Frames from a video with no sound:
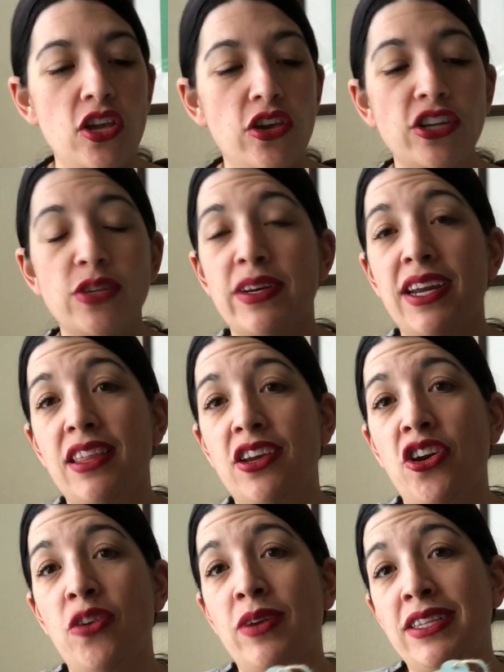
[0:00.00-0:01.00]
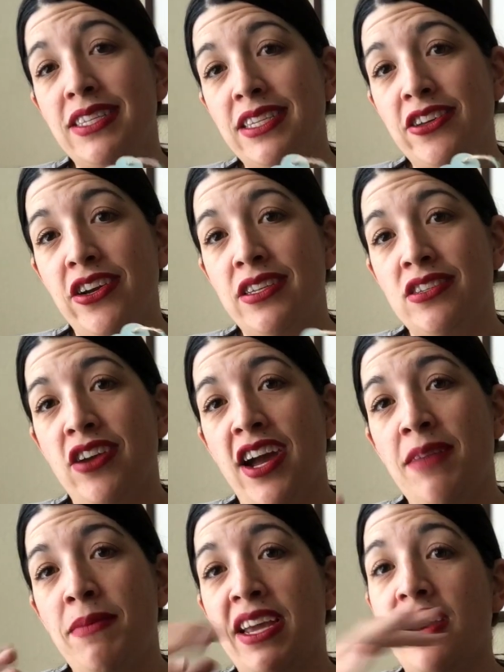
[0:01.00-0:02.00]
You could do another coat once this coat is
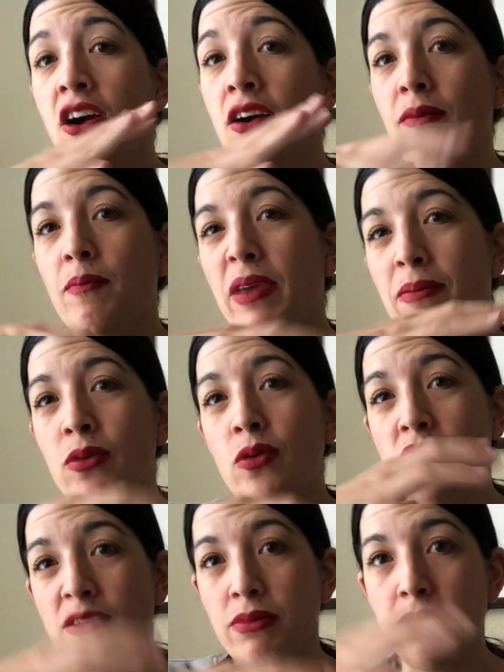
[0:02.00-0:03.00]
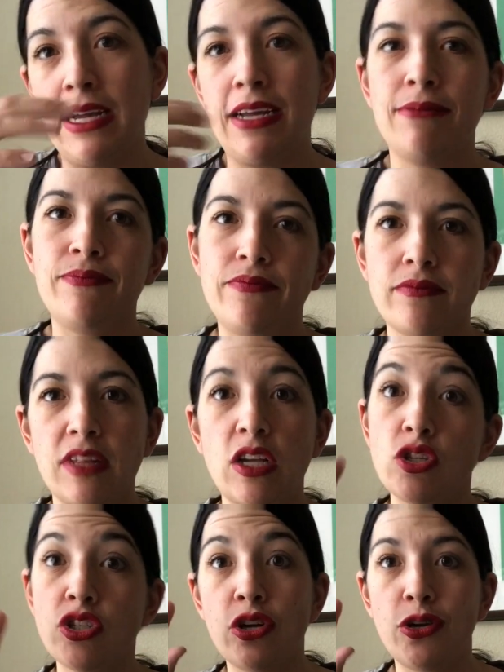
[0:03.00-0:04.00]
dried and make it a bit more
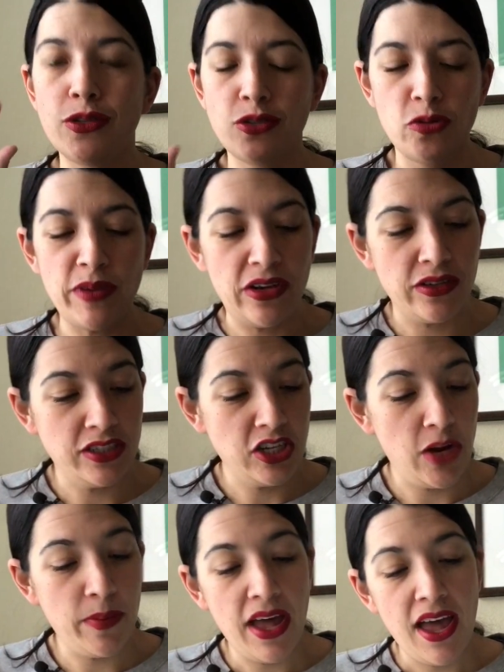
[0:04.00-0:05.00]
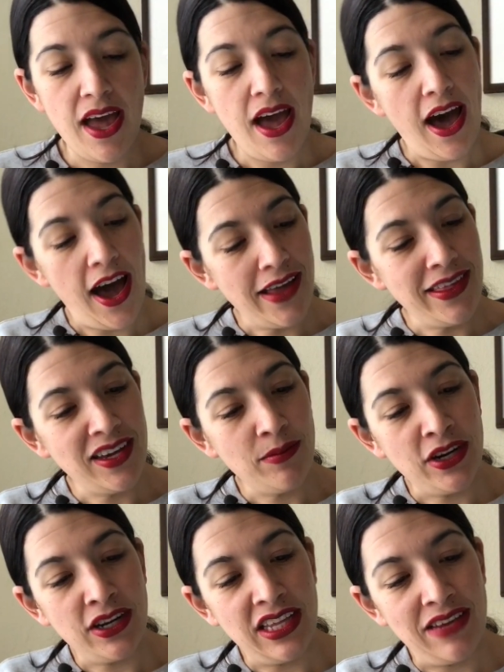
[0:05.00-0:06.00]
snowstormy on top. I think I'm
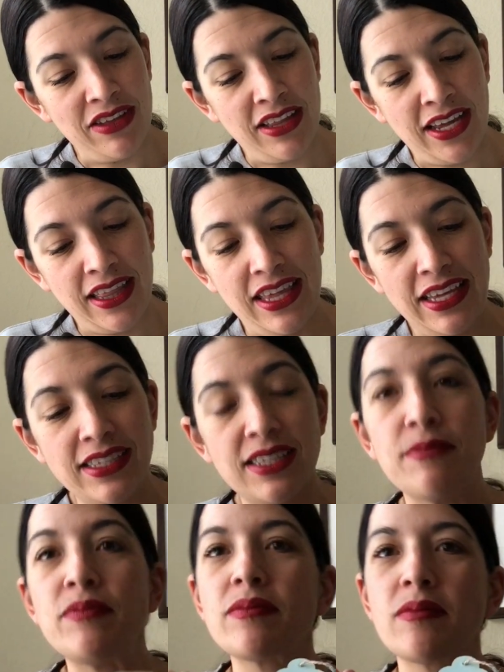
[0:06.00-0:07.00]
going to leave it like this.